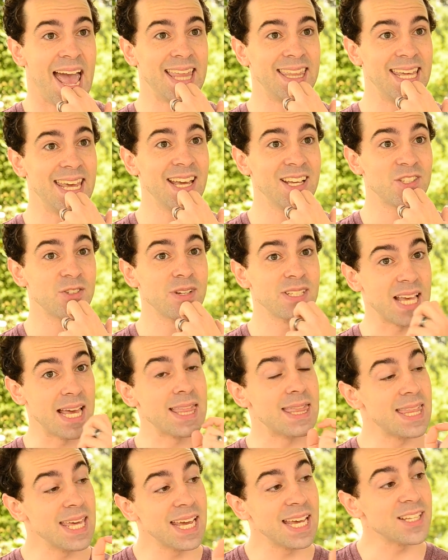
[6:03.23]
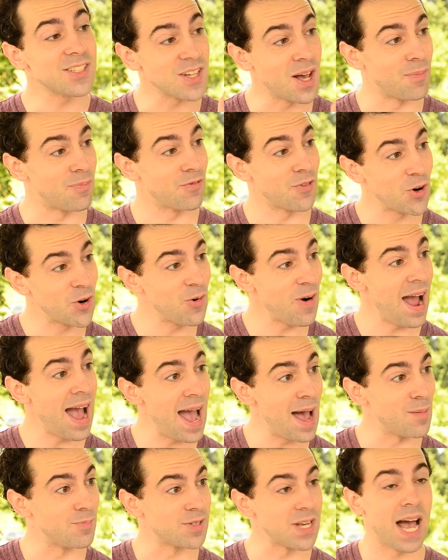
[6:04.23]
And the answer is, I think it's up for
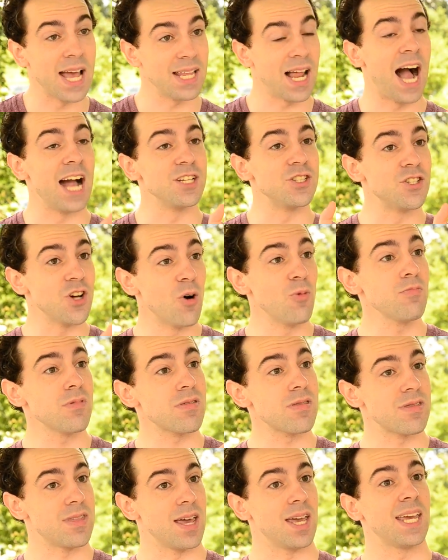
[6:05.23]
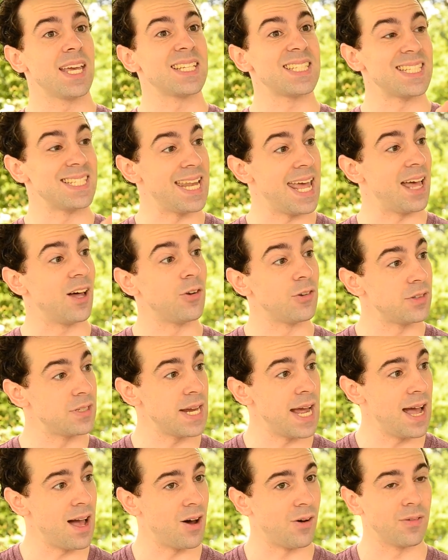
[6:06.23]
grabs. I, I don't think it's nailed
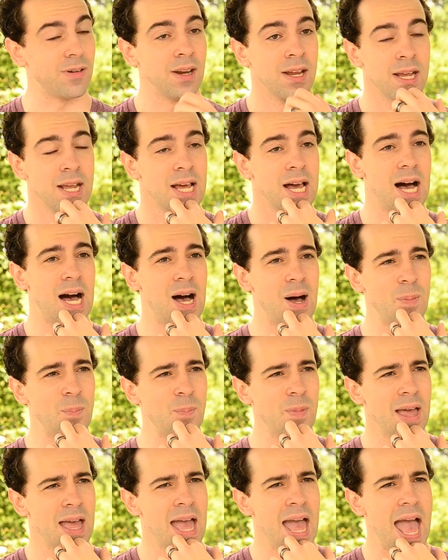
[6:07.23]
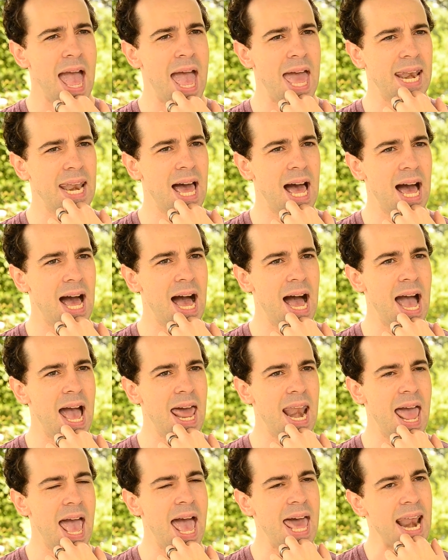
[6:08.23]
down. Um, and
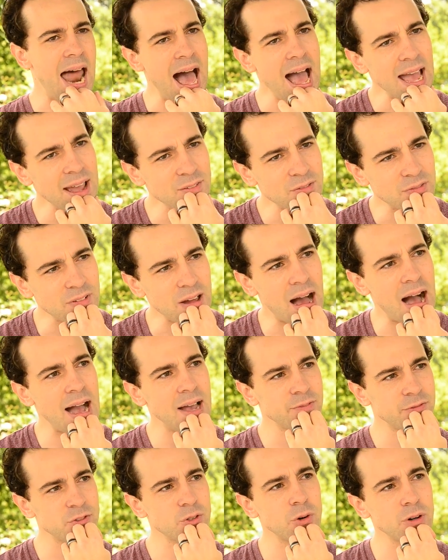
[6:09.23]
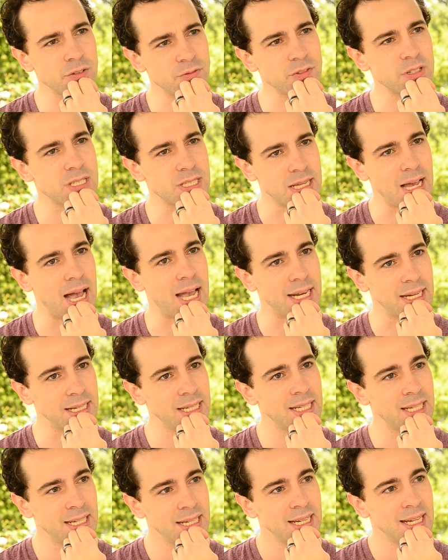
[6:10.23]
and, and I've, I've sort of
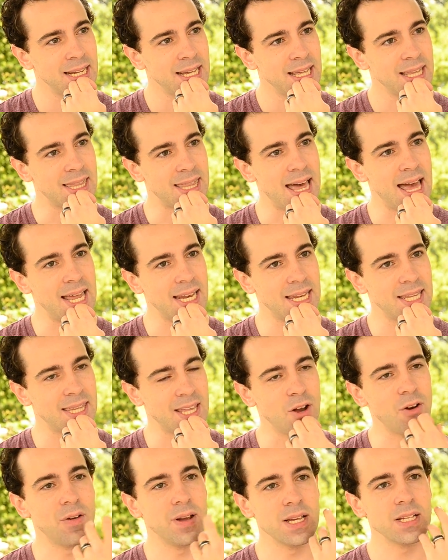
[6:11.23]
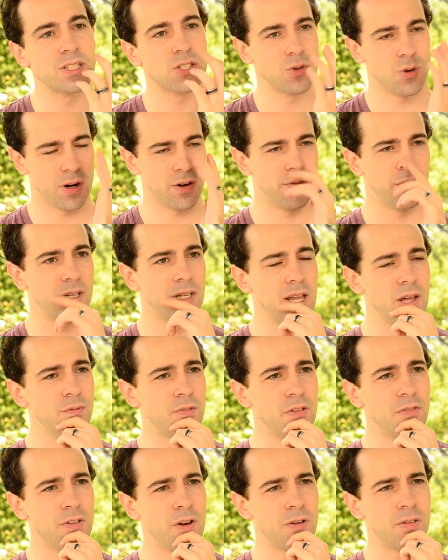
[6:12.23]
decided that there is sort of a
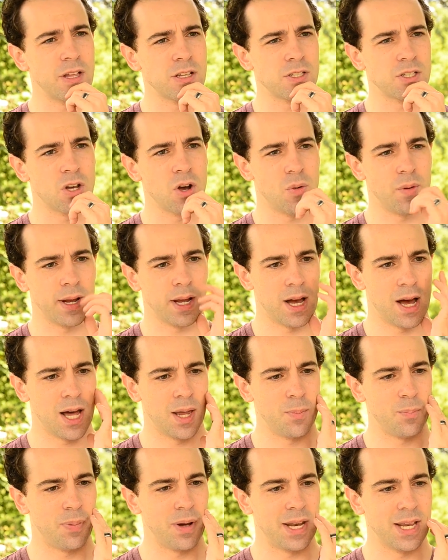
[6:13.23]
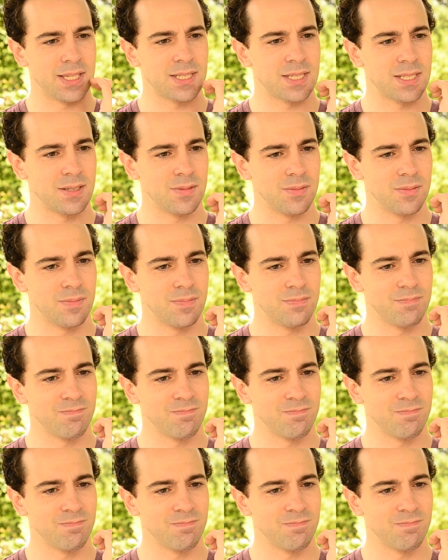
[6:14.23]
love affair that's going on, but it's